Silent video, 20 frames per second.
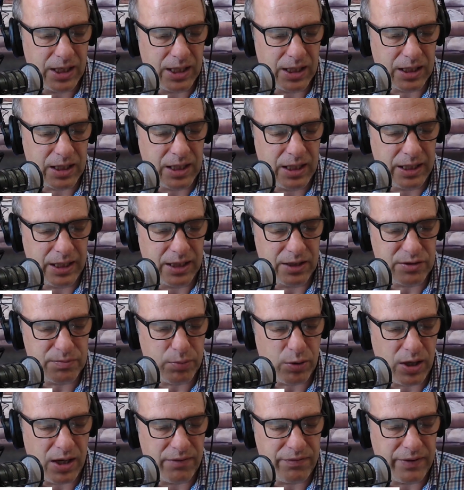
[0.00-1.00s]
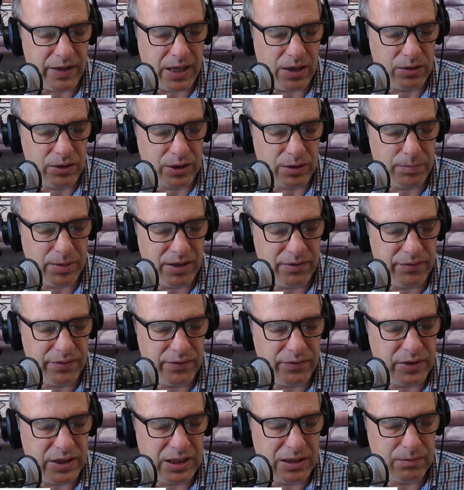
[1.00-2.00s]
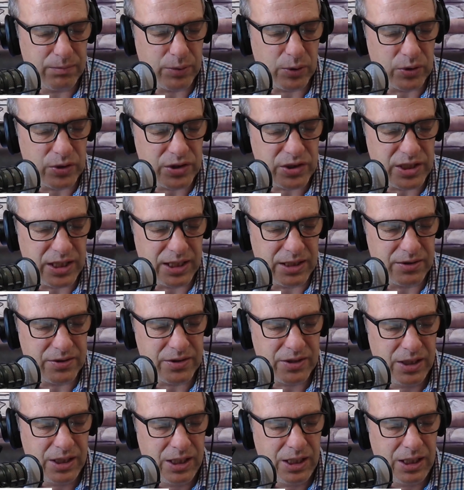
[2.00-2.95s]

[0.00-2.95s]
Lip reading: cutting its profit outlook by 15%.